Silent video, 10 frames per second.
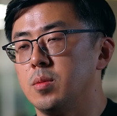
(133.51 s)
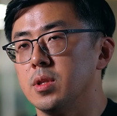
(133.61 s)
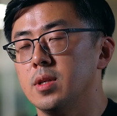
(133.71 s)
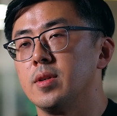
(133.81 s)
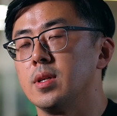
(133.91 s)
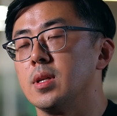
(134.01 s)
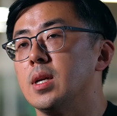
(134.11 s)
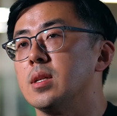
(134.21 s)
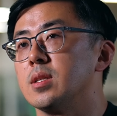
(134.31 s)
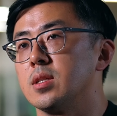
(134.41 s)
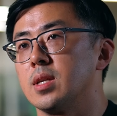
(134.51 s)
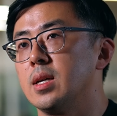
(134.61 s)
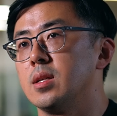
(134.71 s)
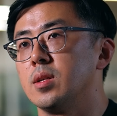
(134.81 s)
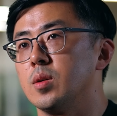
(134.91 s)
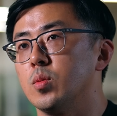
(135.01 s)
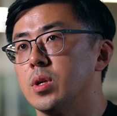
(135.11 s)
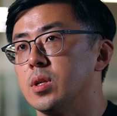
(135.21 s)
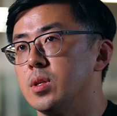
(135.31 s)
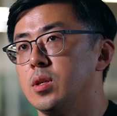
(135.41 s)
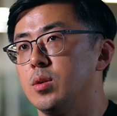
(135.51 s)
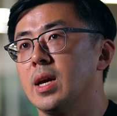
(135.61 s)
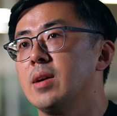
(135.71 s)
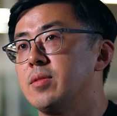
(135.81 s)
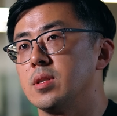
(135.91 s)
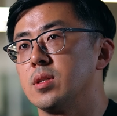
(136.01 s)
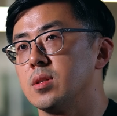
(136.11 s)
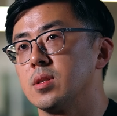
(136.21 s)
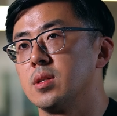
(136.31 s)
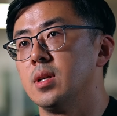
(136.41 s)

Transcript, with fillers: to be living in a society where you have these things